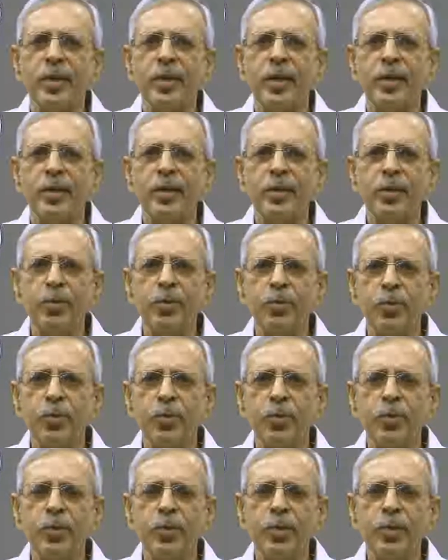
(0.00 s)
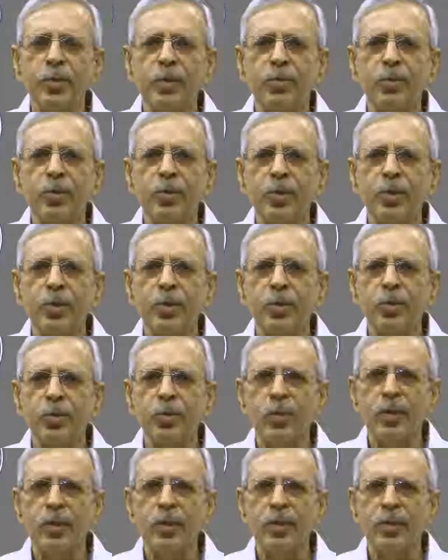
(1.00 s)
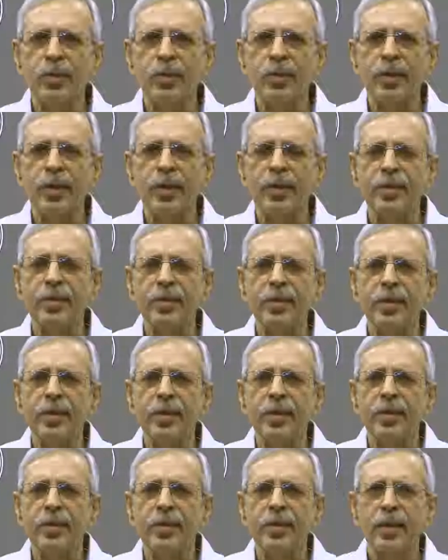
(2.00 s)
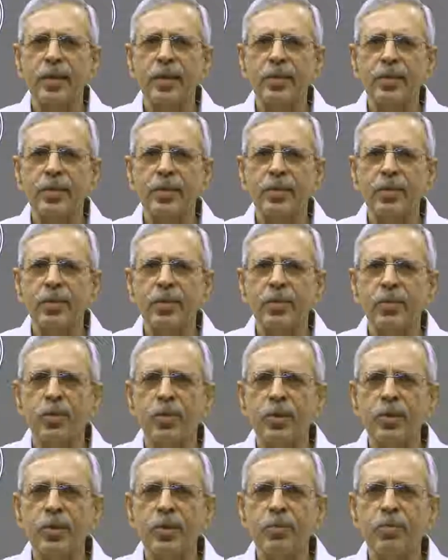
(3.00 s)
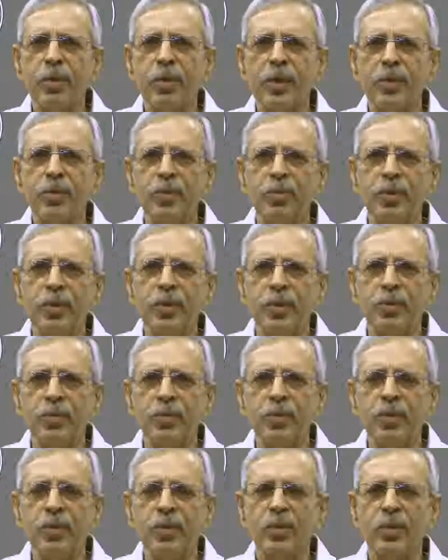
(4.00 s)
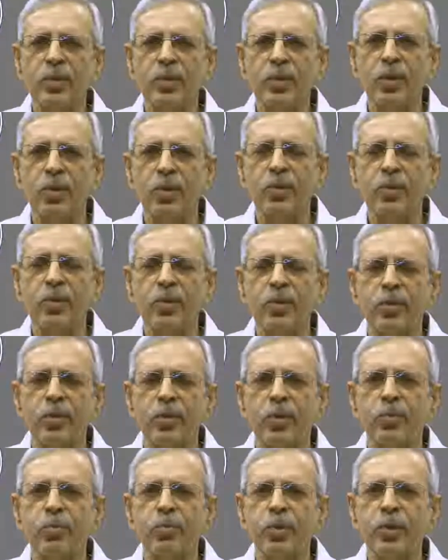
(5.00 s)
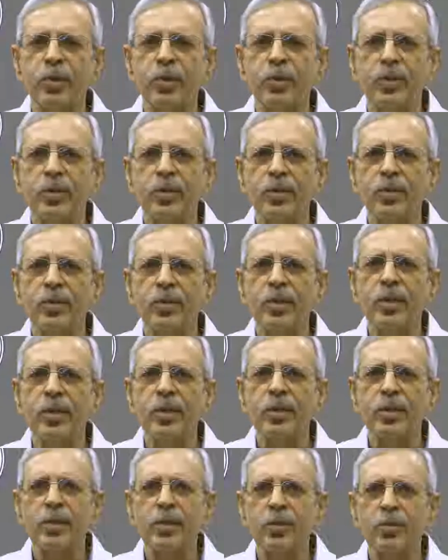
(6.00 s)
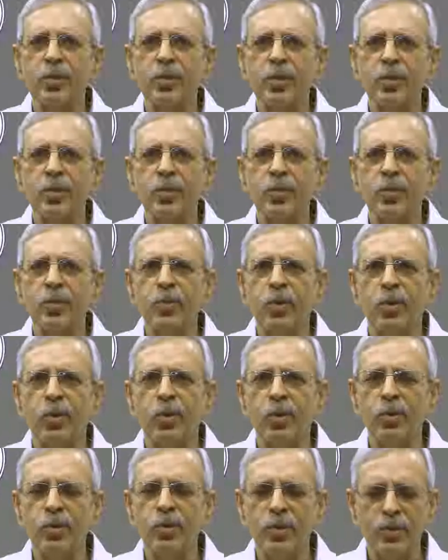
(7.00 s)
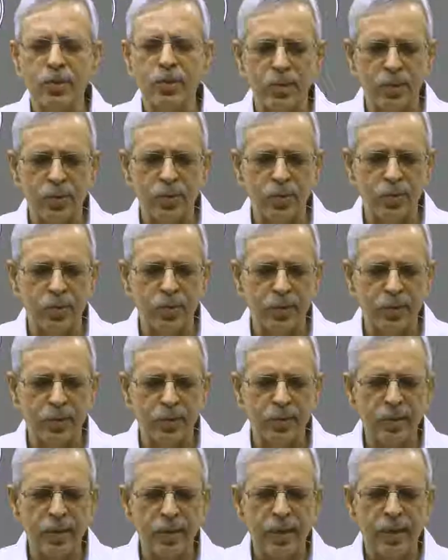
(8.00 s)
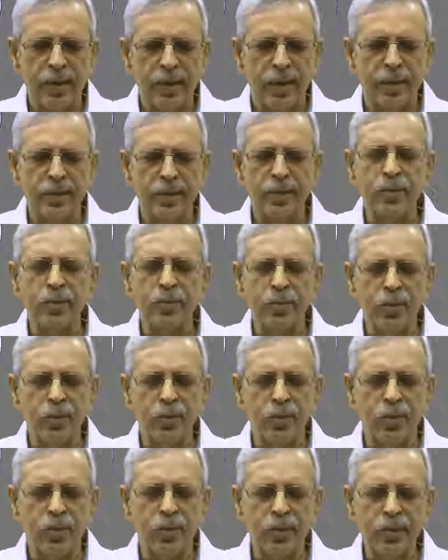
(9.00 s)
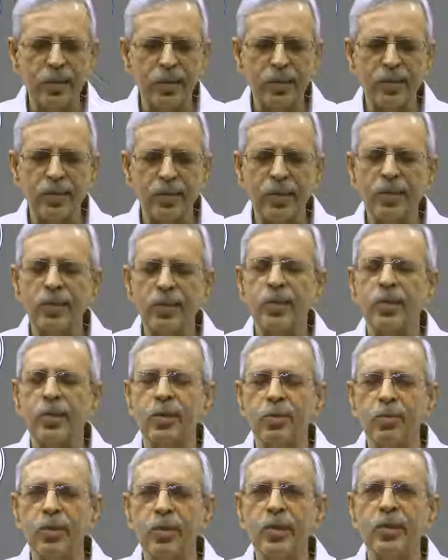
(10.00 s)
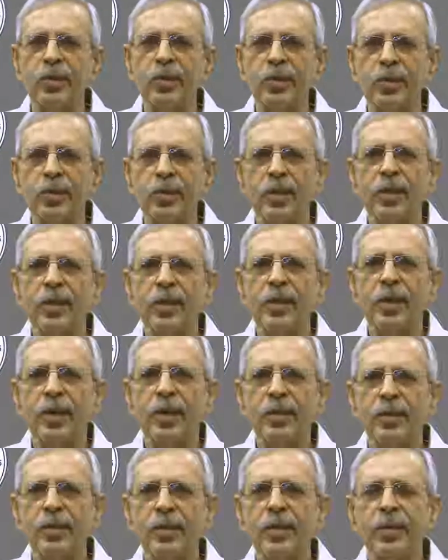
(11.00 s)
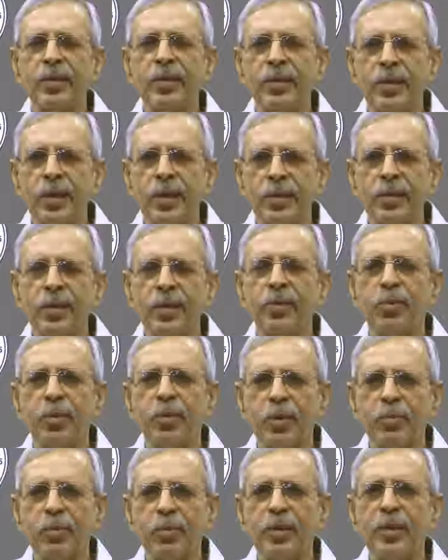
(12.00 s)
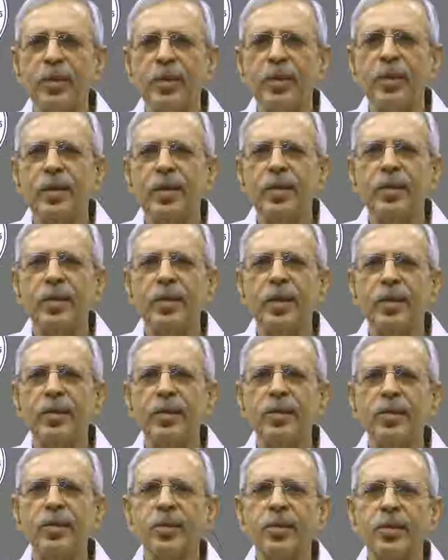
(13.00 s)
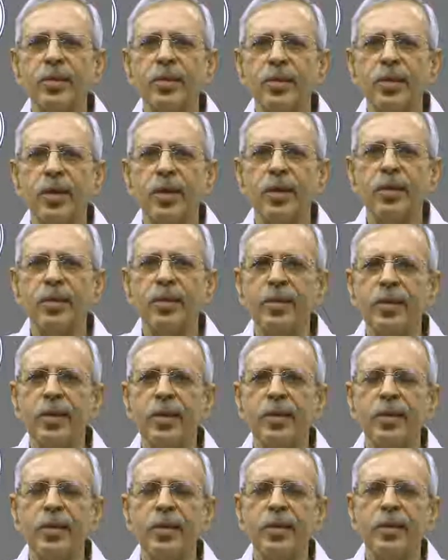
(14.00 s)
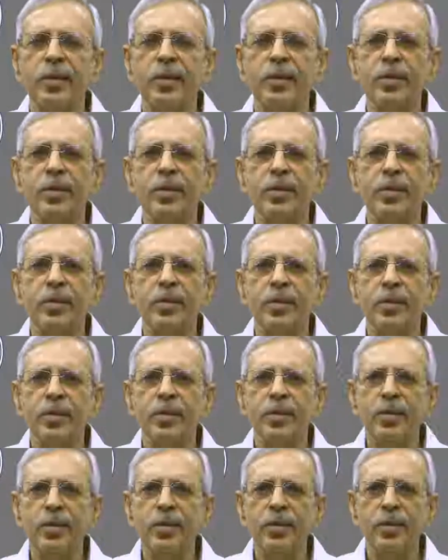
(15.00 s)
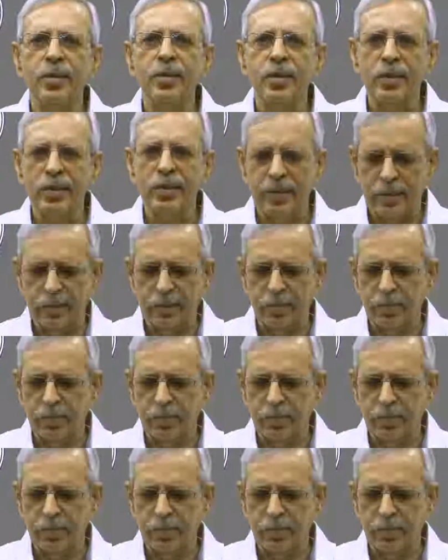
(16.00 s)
And therefore, we need to understand that what is the benefit which the corporate is giving to all the stakeholders. And therefore, organization as a community, as an extended family, that is the key idea in the theory K.